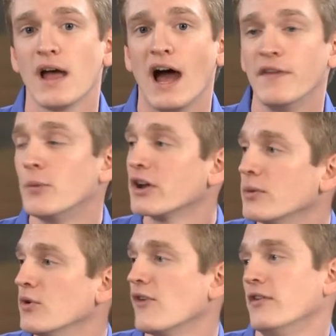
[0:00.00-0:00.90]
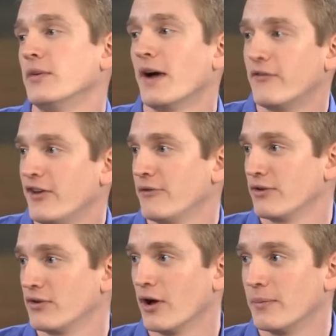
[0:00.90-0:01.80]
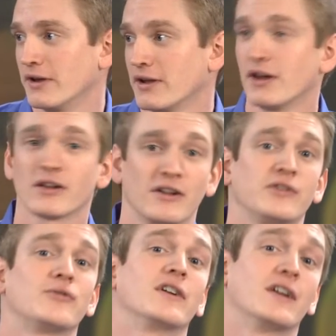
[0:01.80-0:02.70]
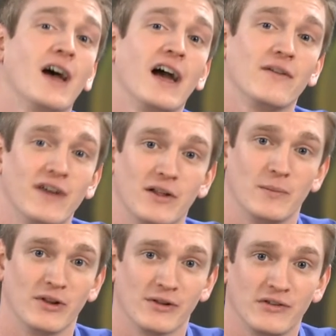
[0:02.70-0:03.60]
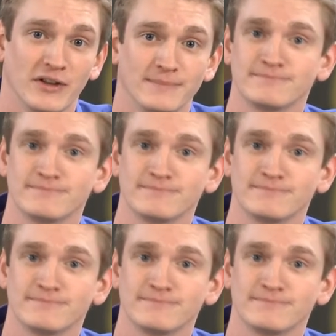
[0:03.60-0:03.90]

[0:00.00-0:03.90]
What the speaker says: And then we're going to move on to my favorite topic, clustering and high availability.